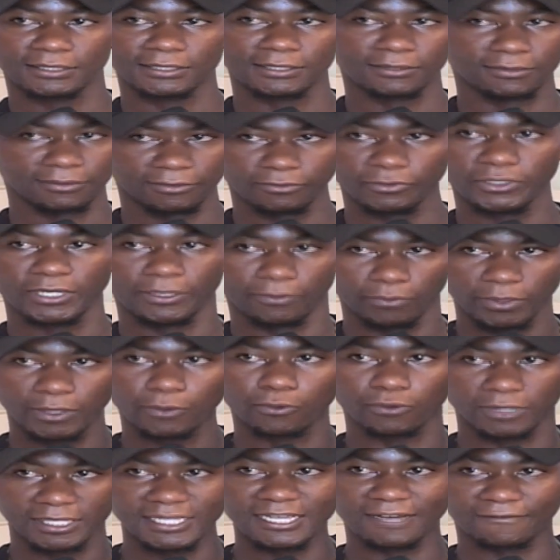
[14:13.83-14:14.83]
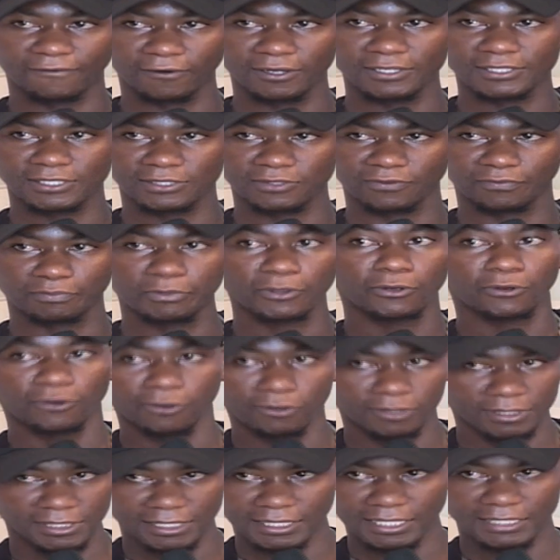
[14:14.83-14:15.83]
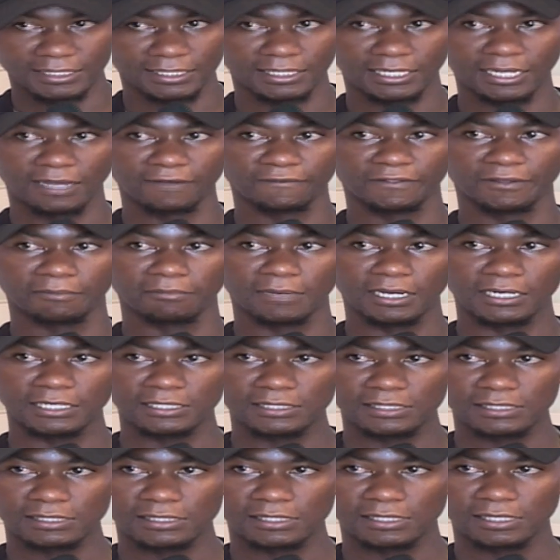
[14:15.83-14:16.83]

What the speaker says: we could hear voices of because he doesn't have the monies.